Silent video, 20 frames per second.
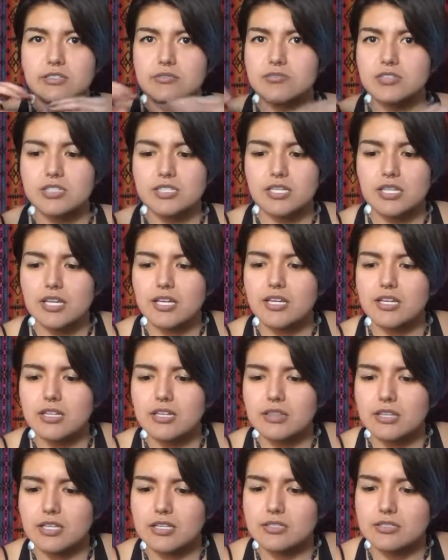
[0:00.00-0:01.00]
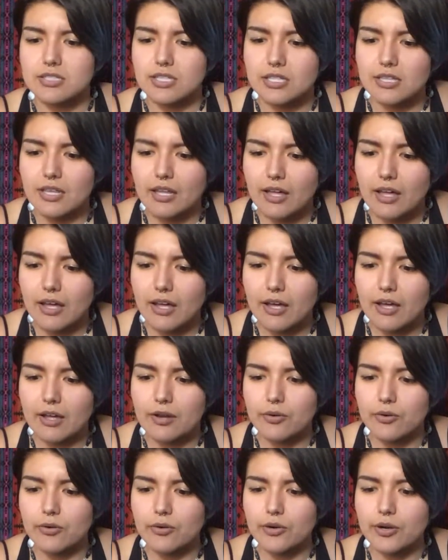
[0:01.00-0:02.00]
of sin and things like
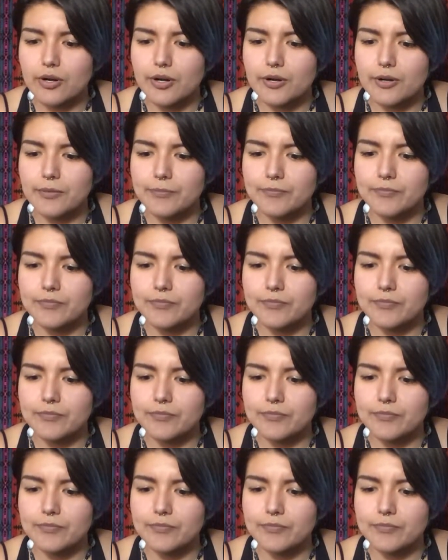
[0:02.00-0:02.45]
that, or,